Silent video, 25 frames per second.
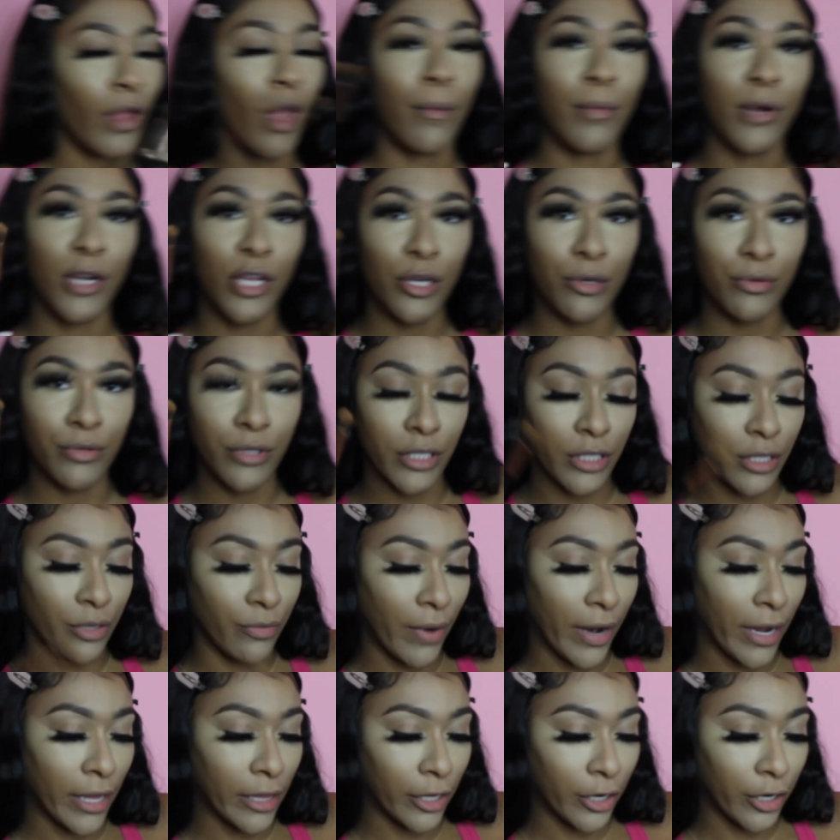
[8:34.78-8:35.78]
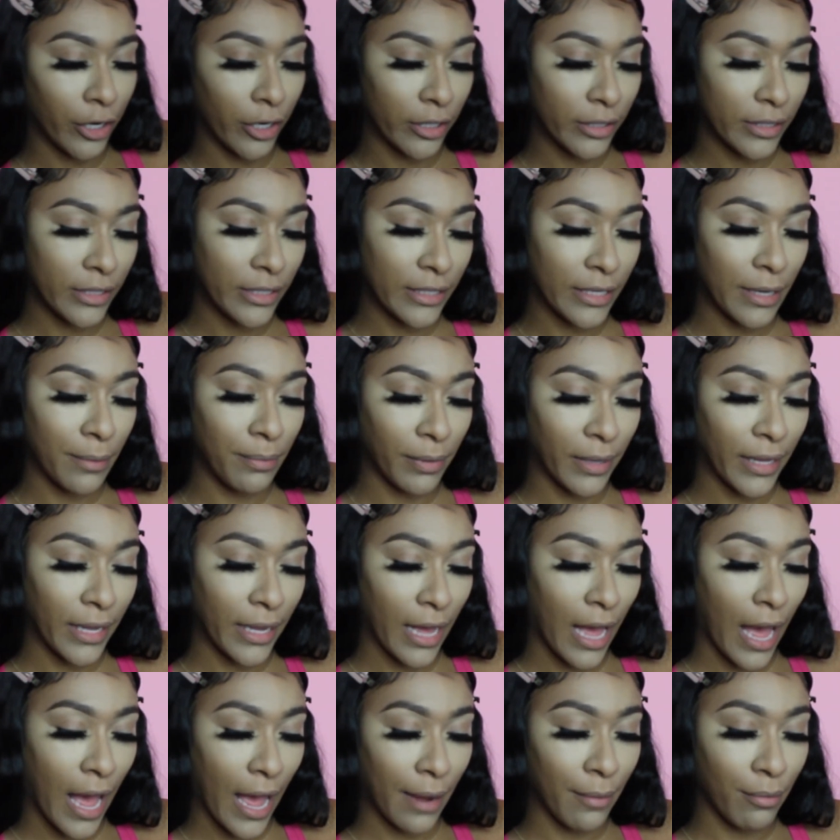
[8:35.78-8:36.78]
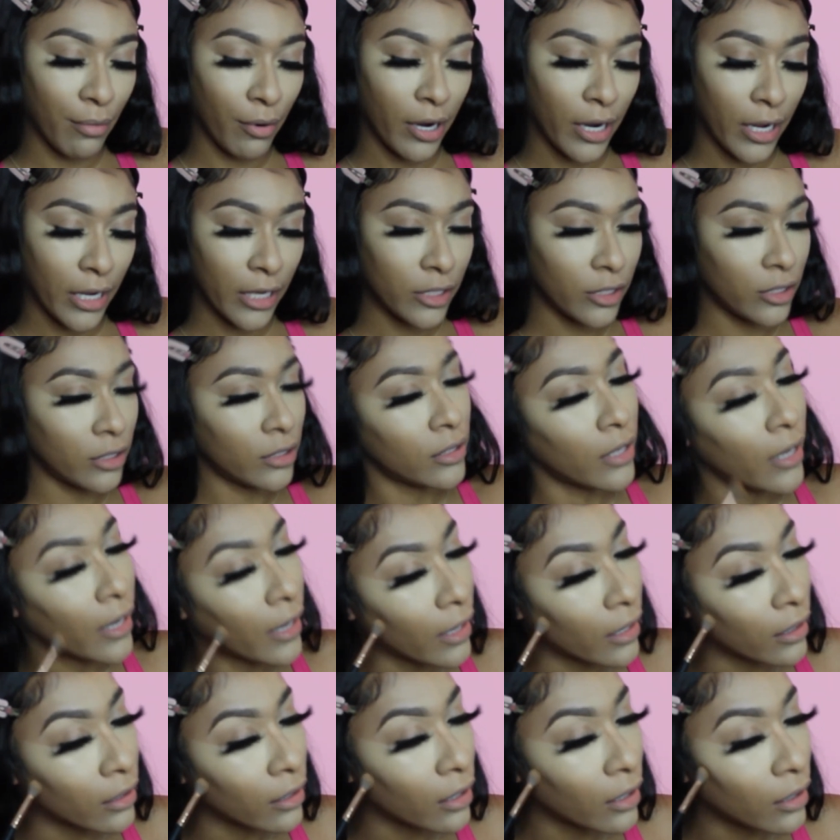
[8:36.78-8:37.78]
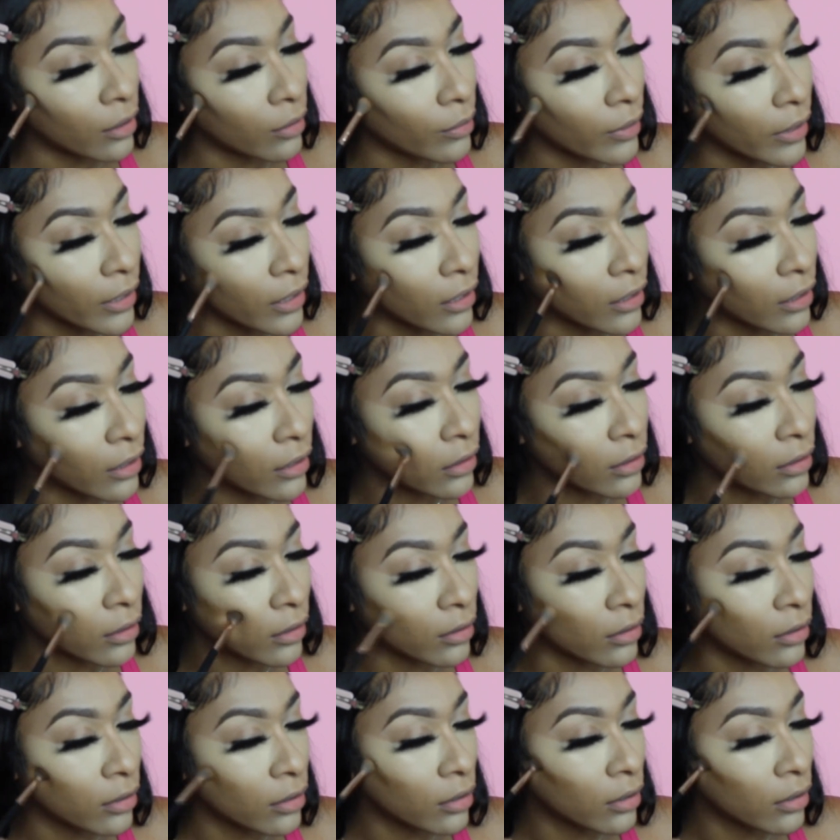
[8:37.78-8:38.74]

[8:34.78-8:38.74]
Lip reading: I'm going to use just a regular stippling eye brush and go in